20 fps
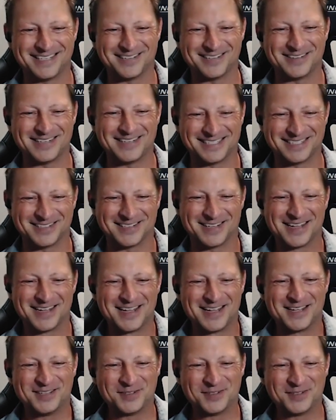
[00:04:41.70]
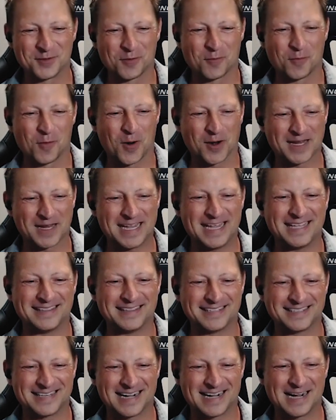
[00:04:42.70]
you need to do the work in
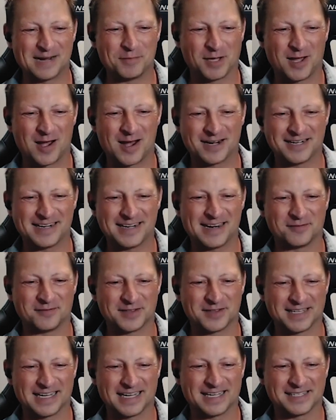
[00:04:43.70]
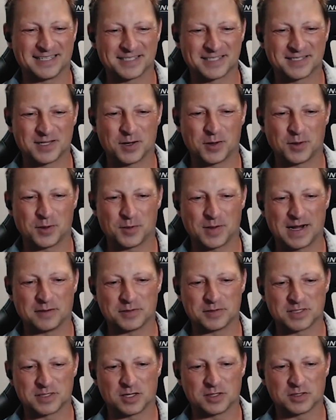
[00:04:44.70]
the time allotted and everything else so i
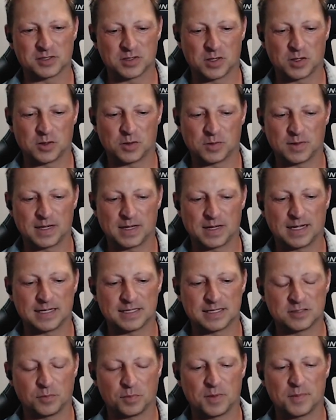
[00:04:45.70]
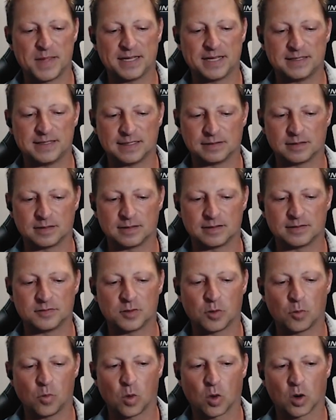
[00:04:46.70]
was also uh, supplementing the
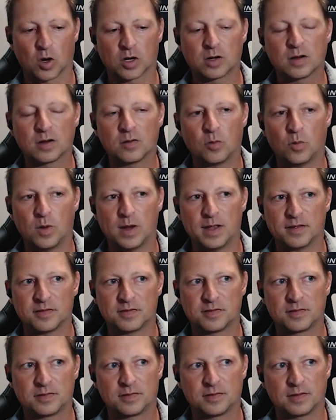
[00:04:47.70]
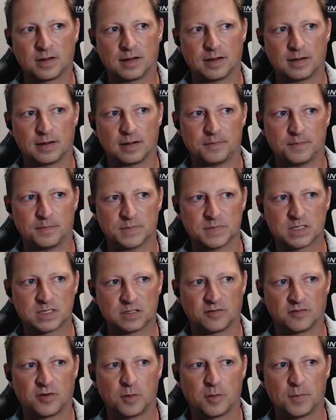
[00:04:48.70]
the work with um,
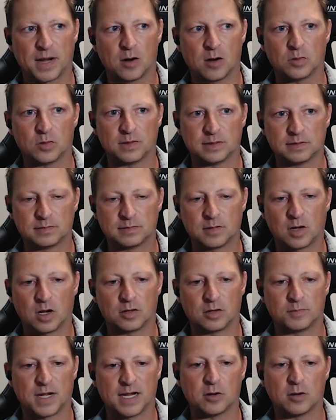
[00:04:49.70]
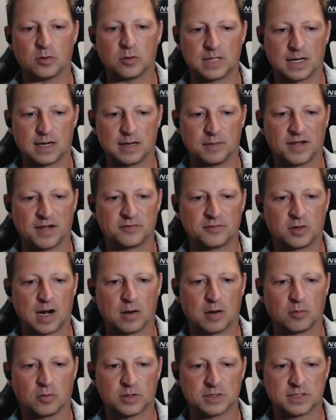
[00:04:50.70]
stuff on my own on my own time after
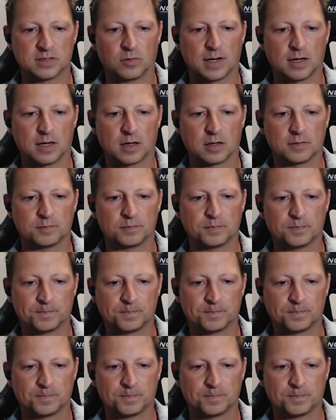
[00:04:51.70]
hours and whatnot